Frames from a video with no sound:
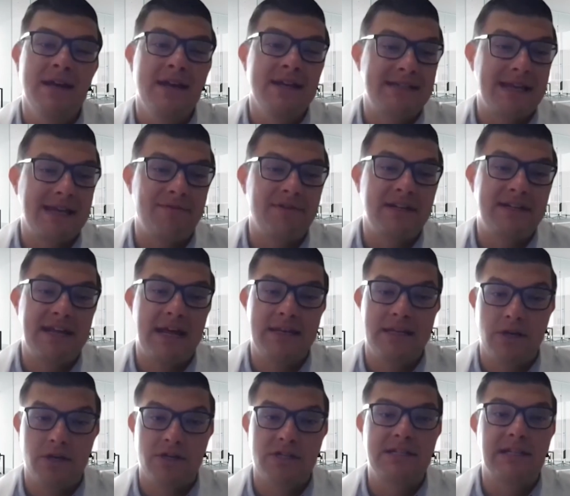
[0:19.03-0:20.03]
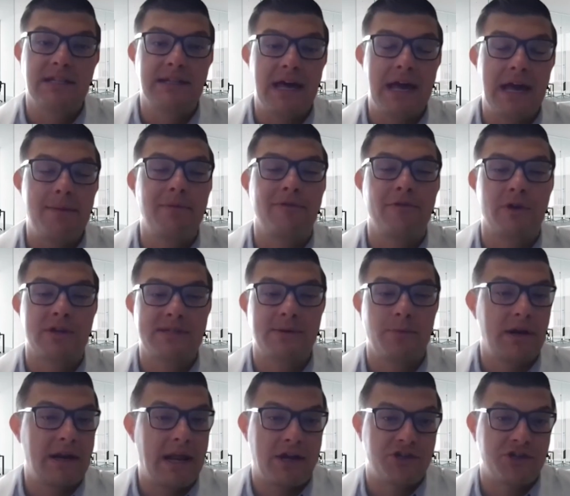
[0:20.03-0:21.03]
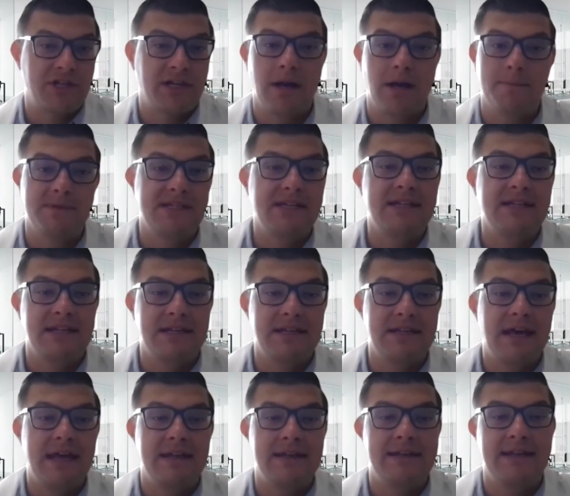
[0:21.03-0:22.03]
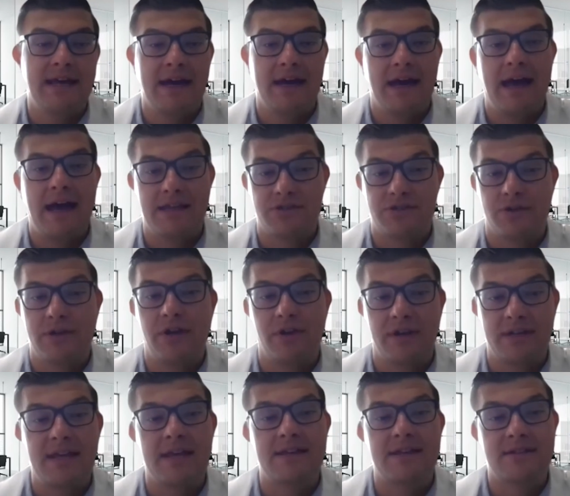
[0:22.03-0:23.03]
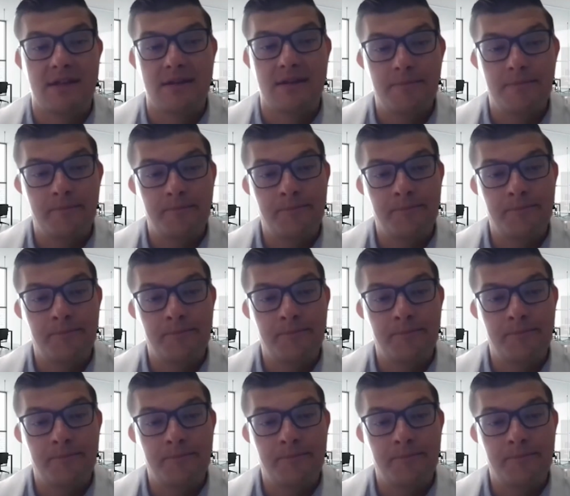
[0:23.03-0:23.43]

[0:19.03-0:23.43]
7 to 10 years delay before someone actually comes in and has their hearing tested.